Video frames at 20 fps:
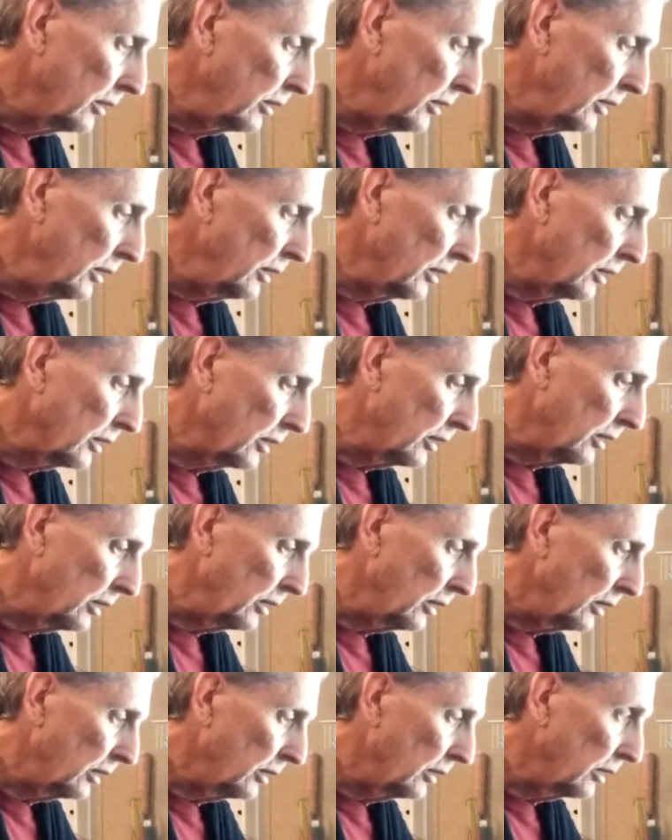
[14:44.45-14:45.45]
D
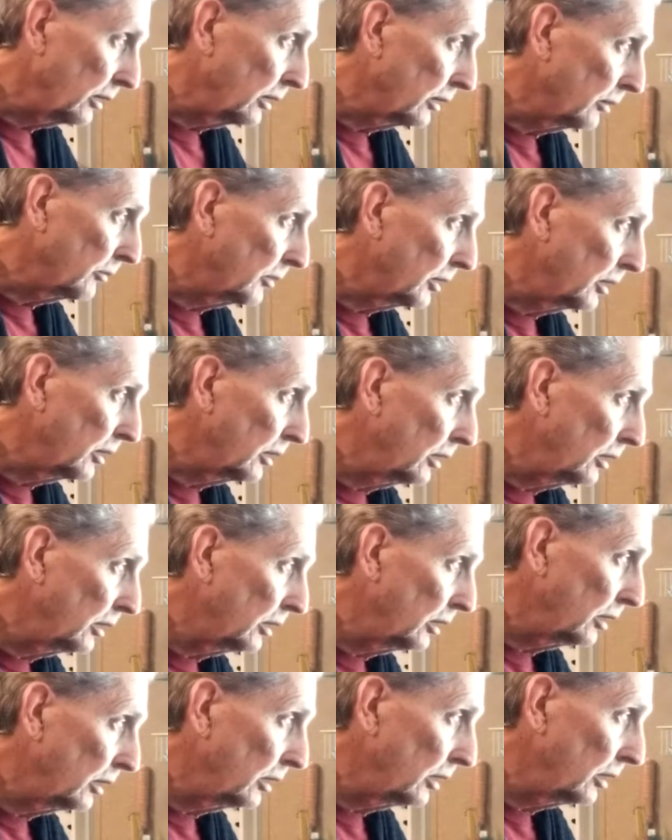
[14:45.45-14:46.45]
A N
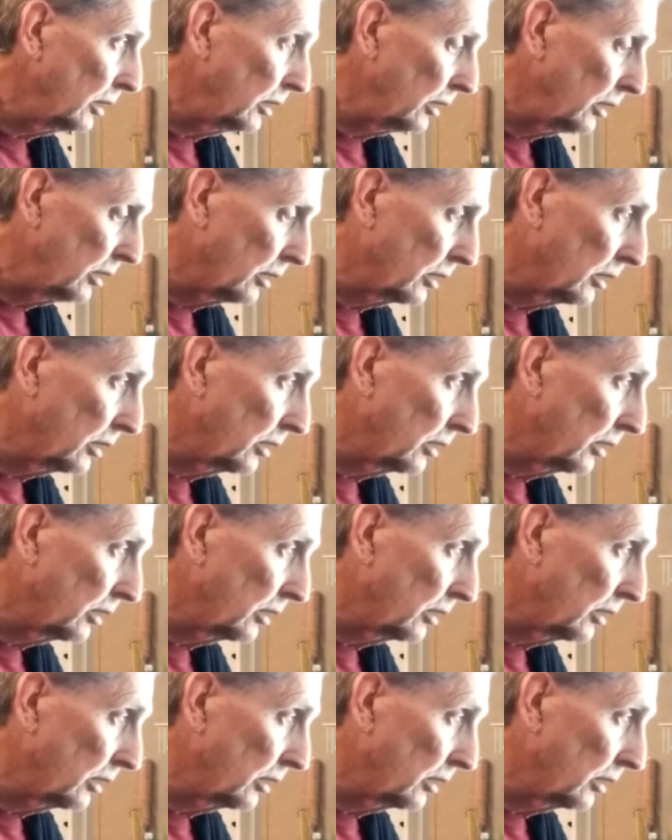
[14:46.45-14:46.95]
E